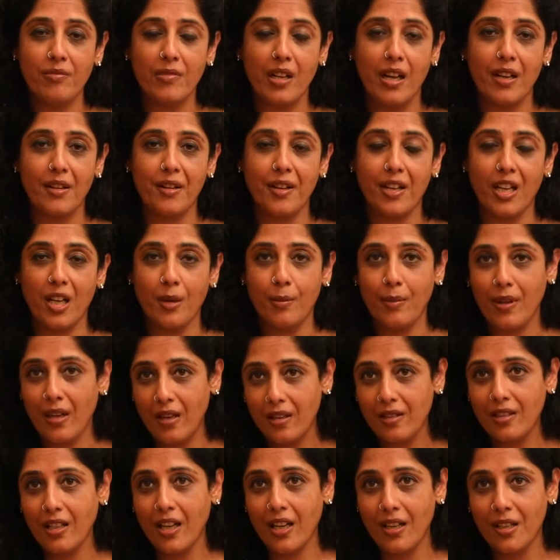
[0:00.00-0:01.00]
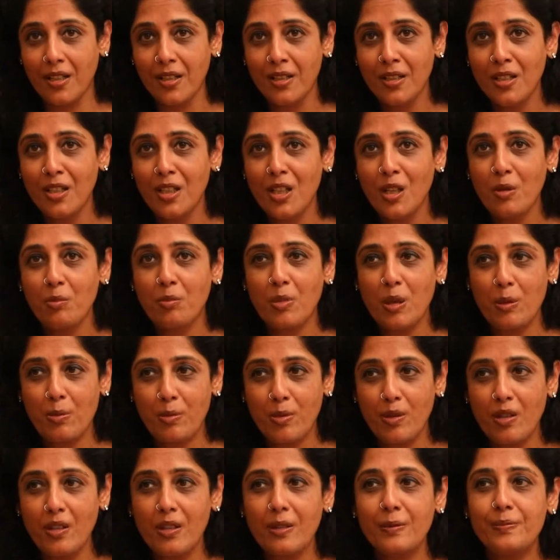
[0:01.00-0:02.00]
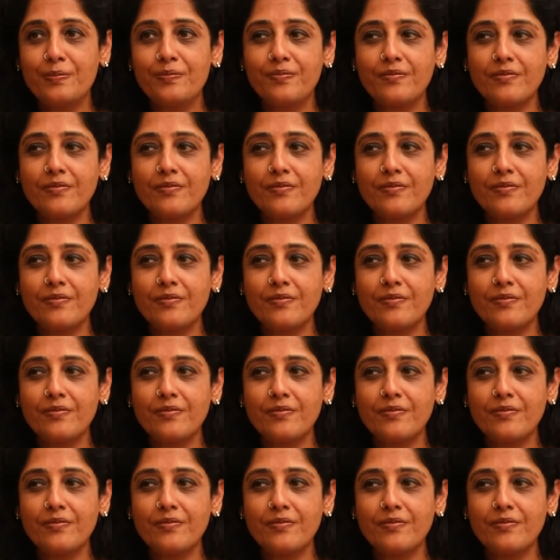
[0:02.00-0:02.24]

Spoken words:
I recommend that people